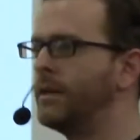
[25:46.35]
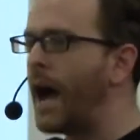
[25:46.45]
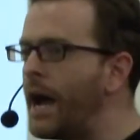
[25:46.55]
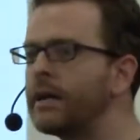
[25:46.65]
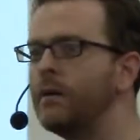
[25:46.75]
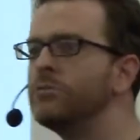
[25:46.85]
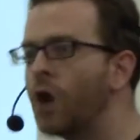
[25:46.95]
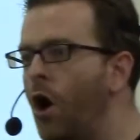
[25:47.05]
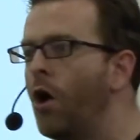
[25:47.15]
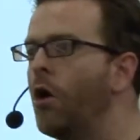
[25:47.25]
guy comes
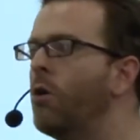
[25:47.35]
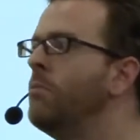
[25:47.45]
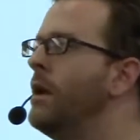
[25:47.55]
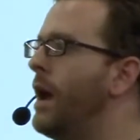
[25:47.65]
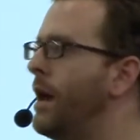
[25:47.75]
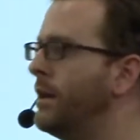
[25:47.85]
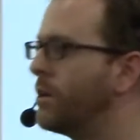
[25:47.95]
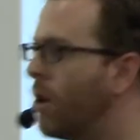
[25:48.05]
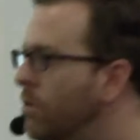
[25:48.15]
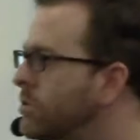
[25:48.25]
home and he
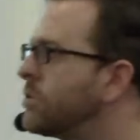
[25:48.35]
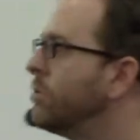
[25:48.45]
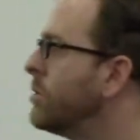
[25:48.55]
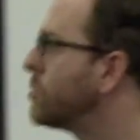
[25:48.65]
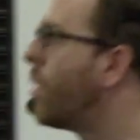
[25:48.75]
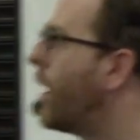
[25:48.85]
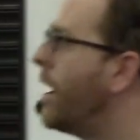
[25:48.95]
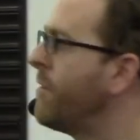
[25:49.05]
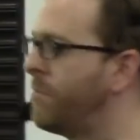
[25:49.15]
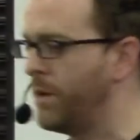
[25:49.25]
goes to his wife,